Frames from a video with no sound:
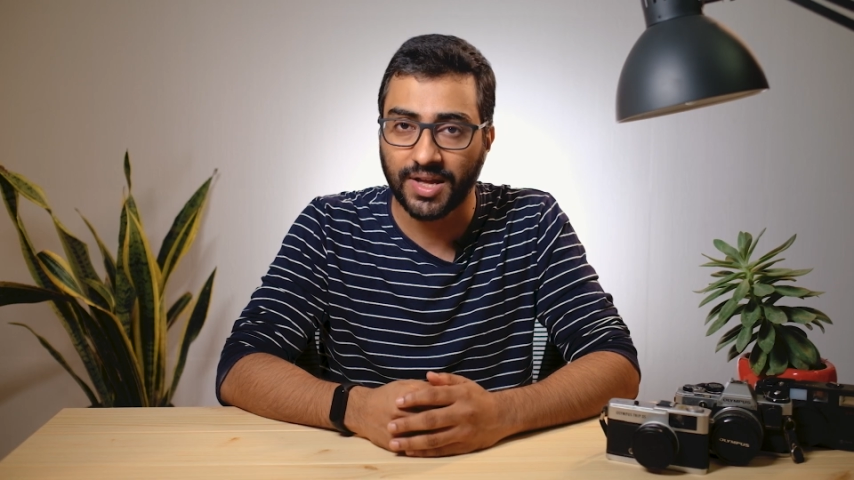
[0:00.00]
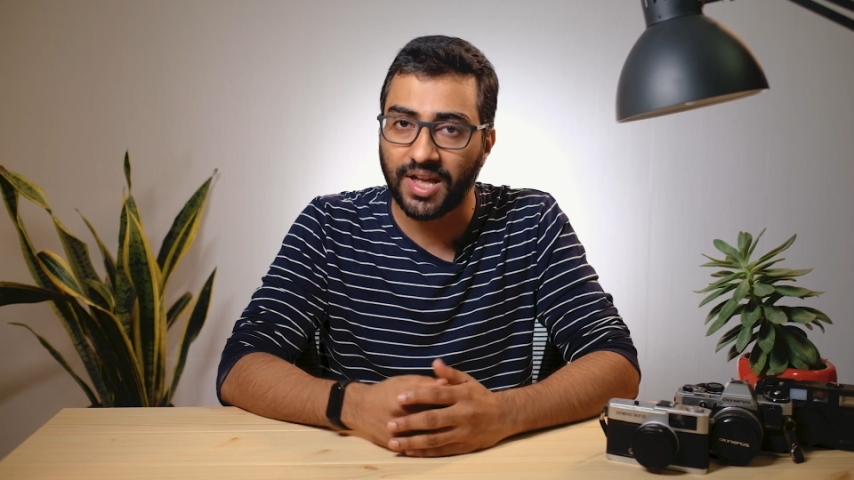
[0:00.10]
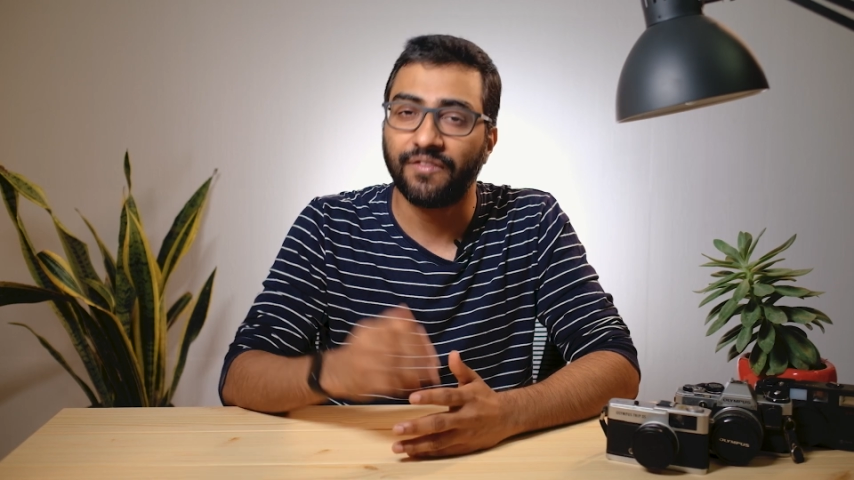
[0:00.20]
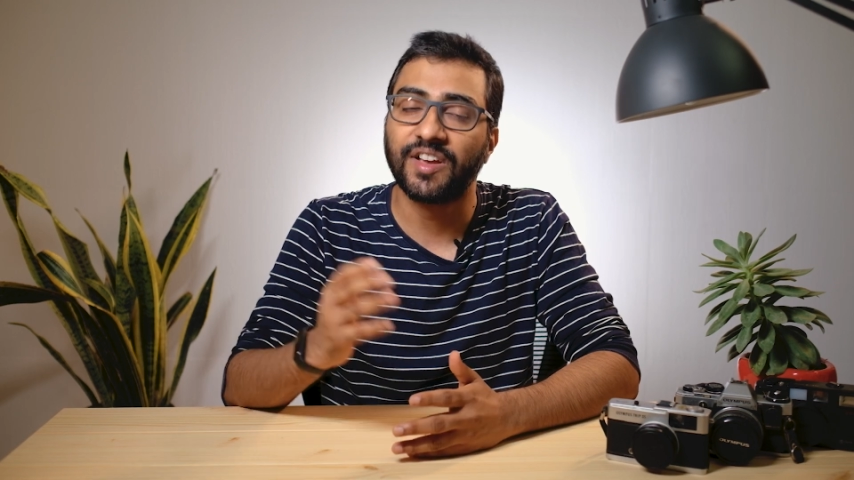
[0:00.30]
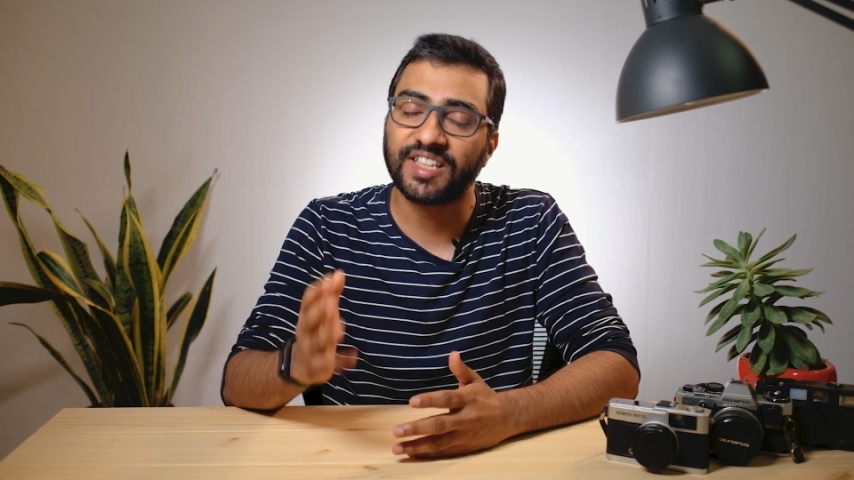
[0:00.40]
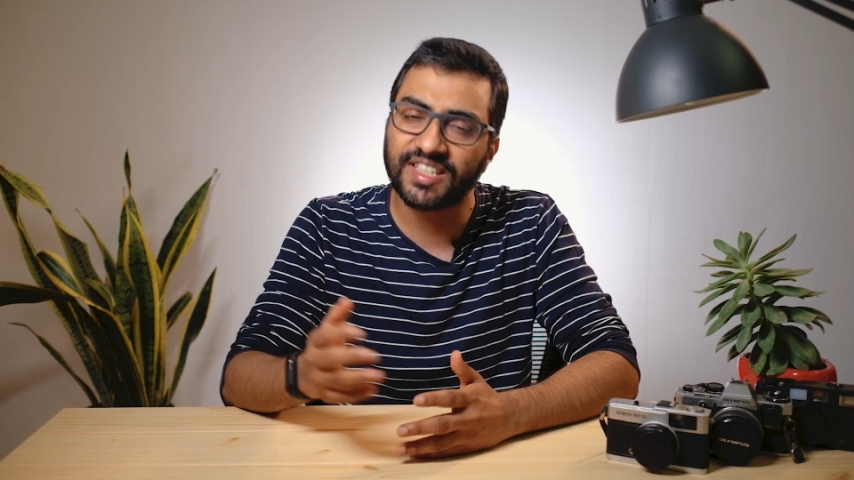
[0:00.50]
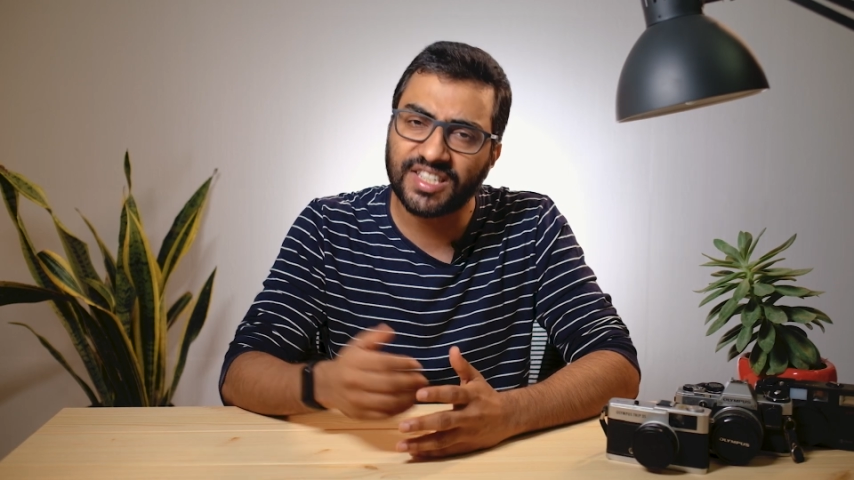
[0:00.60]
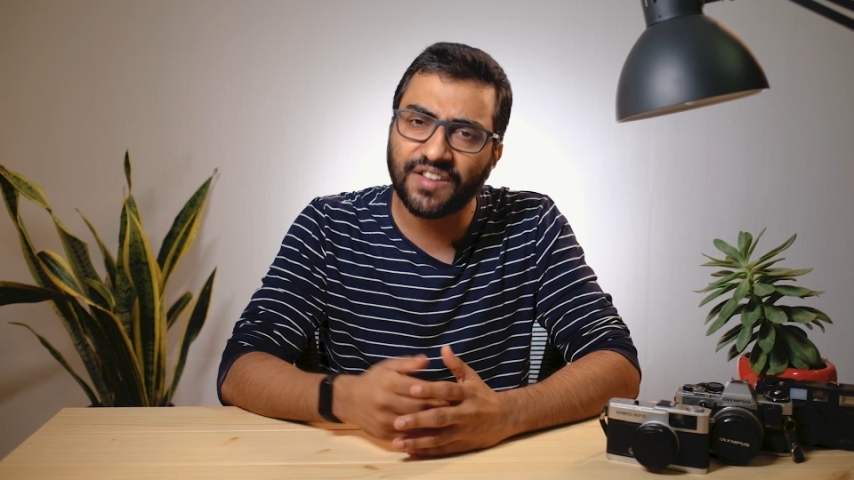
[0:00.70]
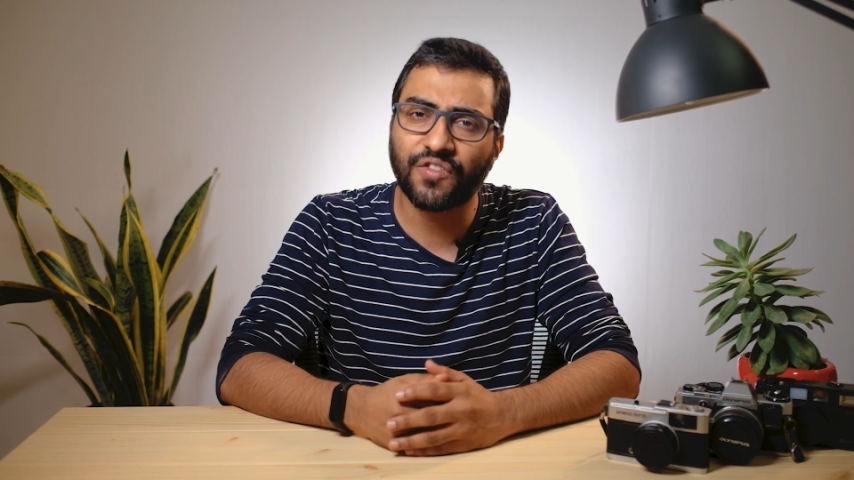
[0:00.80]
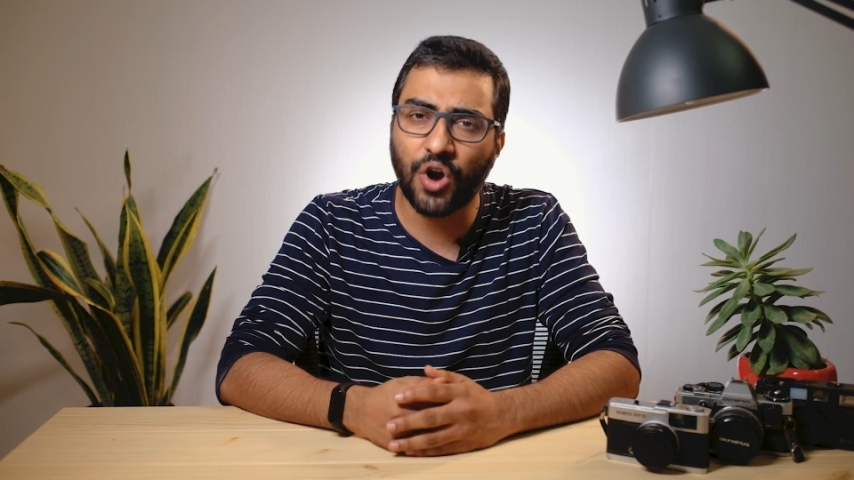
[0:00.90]
Facing
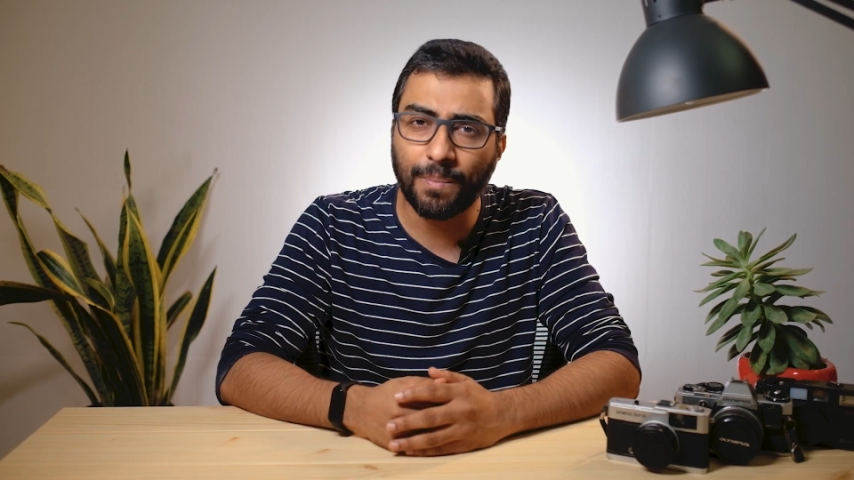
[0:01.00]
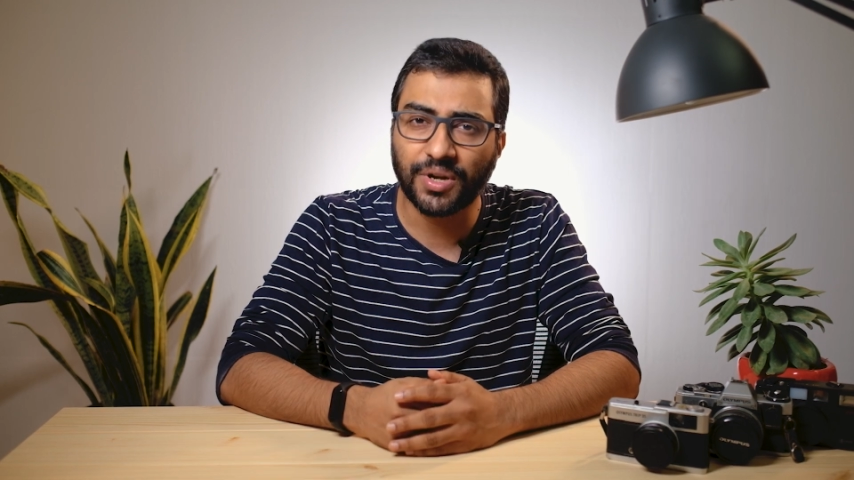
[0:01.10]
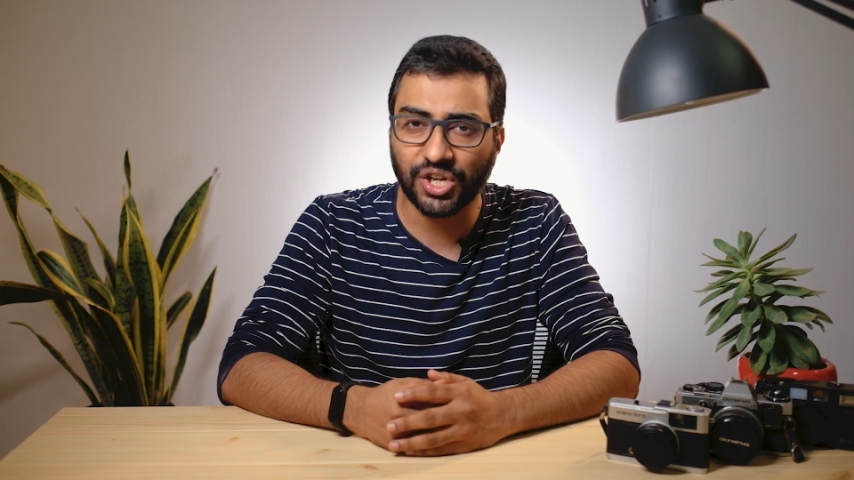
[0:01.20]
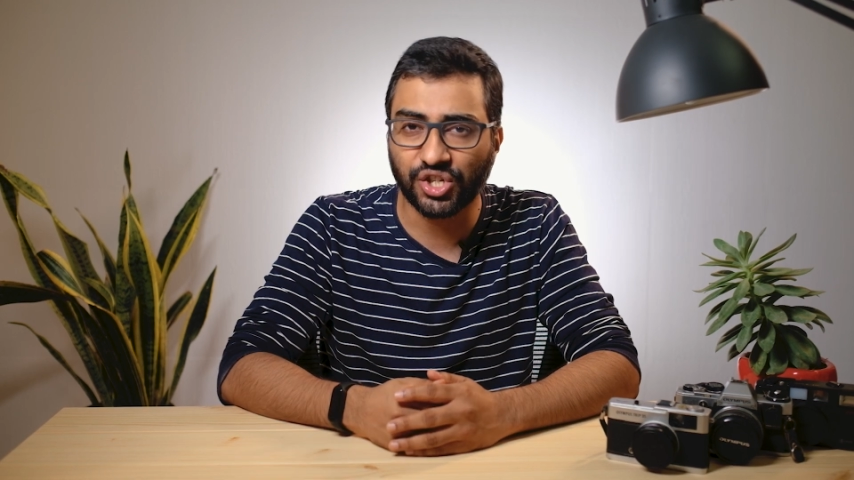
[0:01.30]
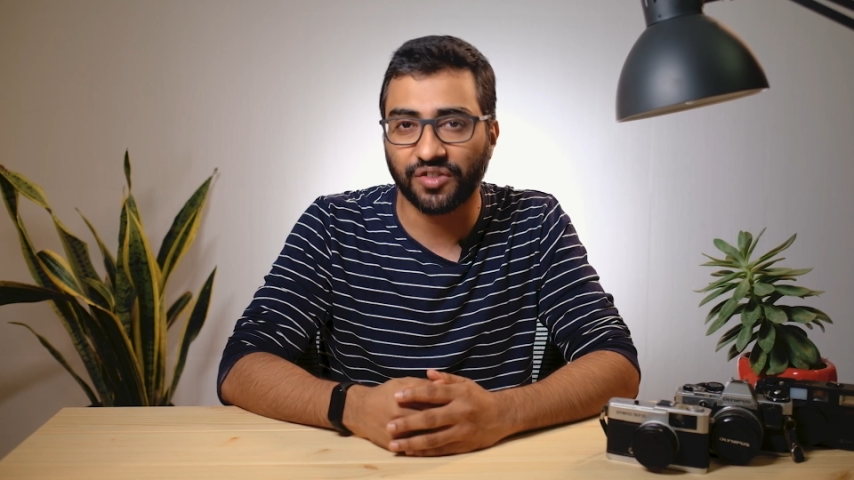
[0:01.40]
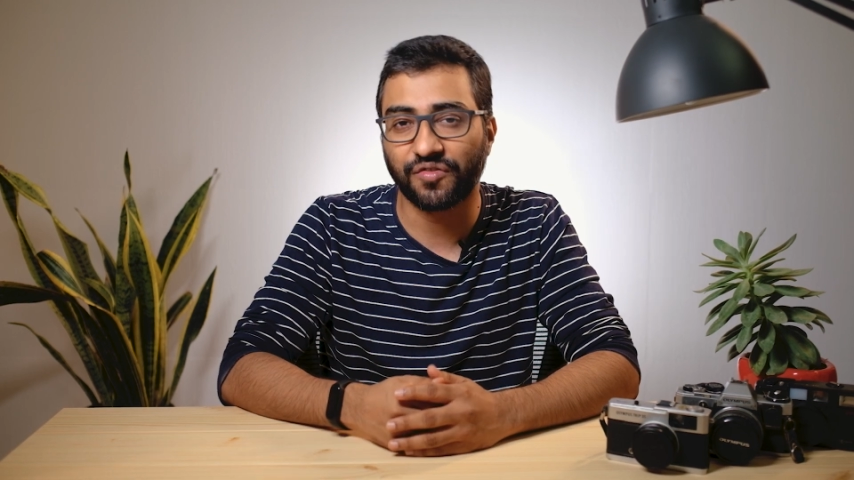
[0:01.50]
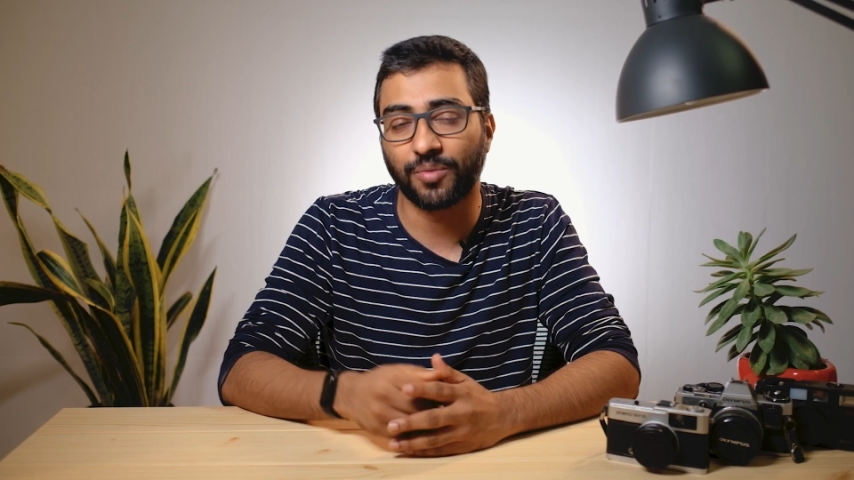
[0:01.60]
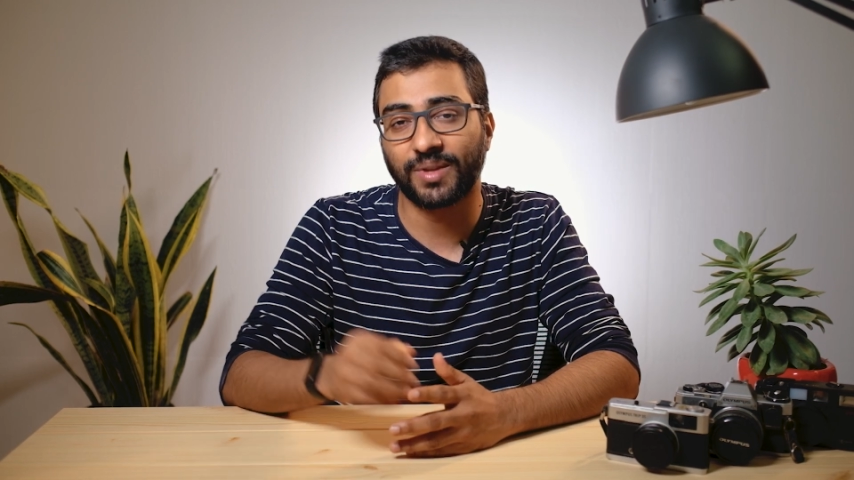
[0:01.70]
stiff competition from the